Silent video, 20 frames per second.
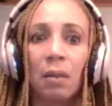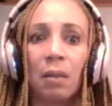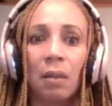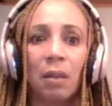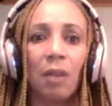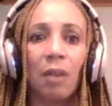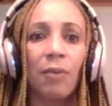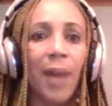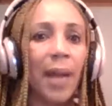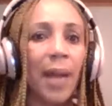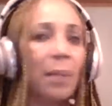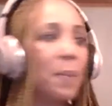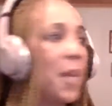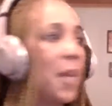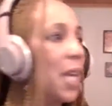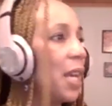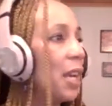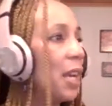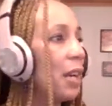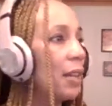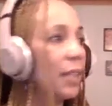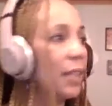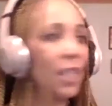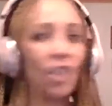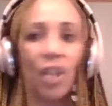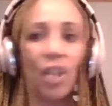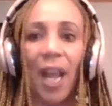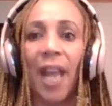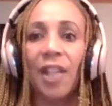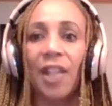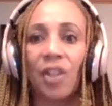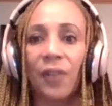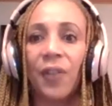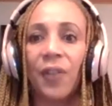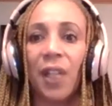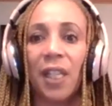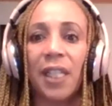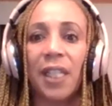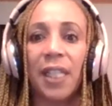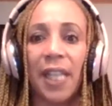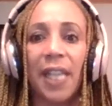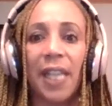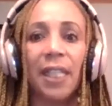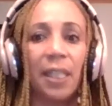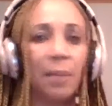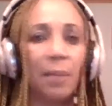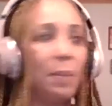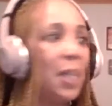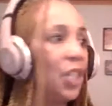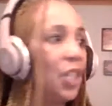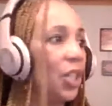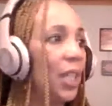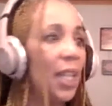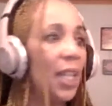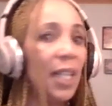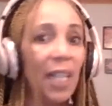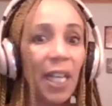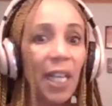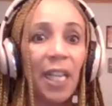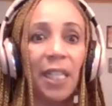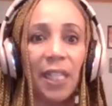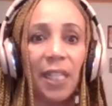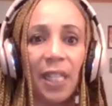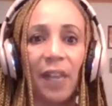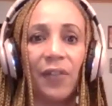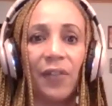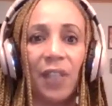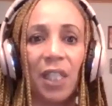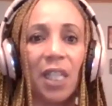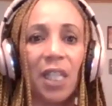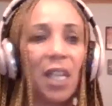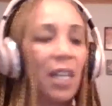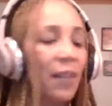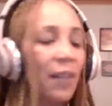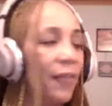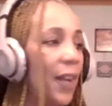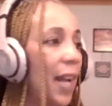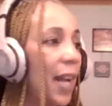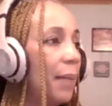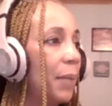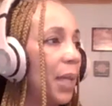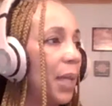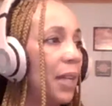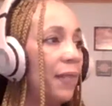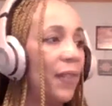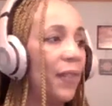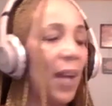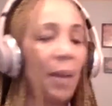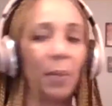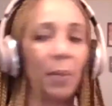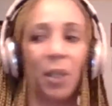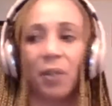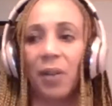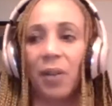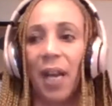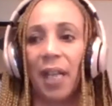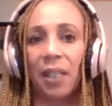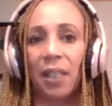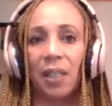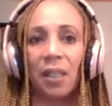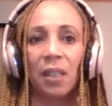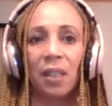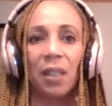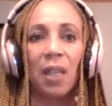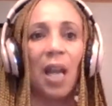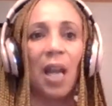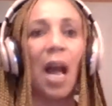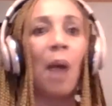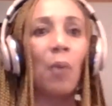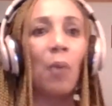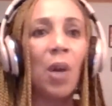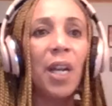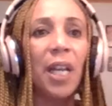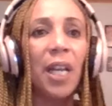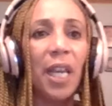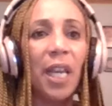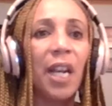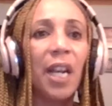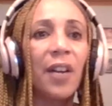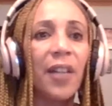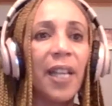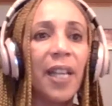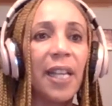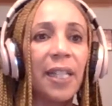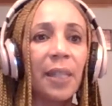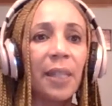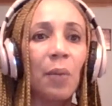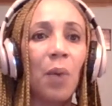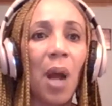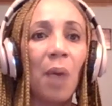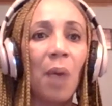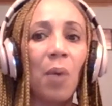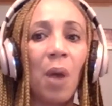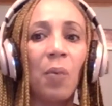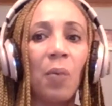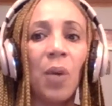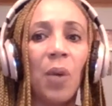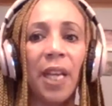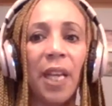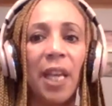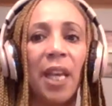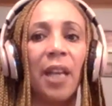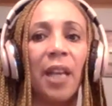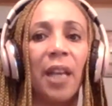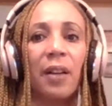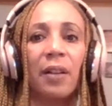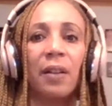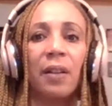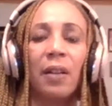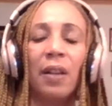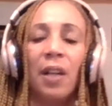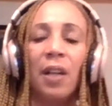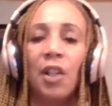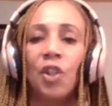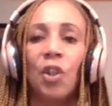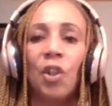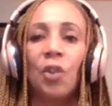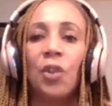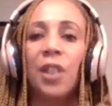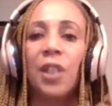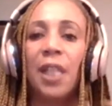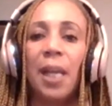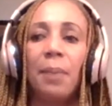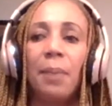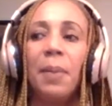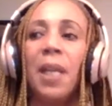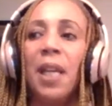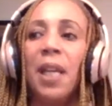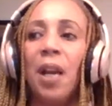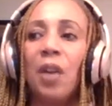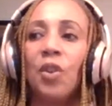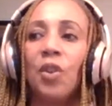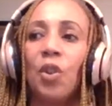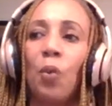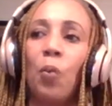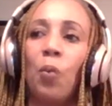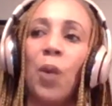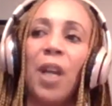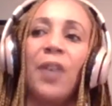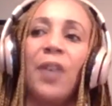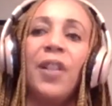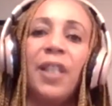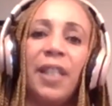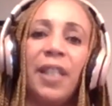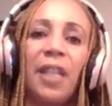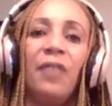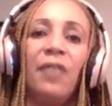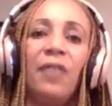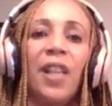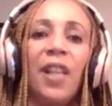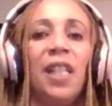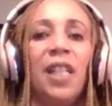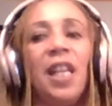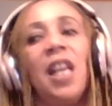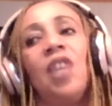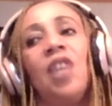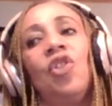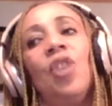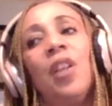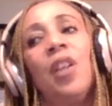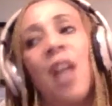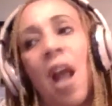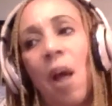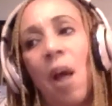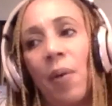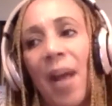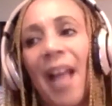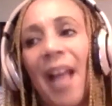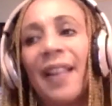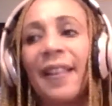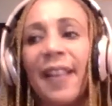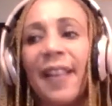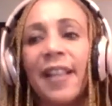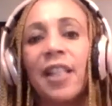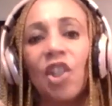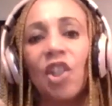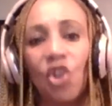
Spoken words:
Correct me here. The age of consent in Michigan is 17, if I'm correct. I want to hear this. I want to hear. So tell me now. So where is the investigation now at this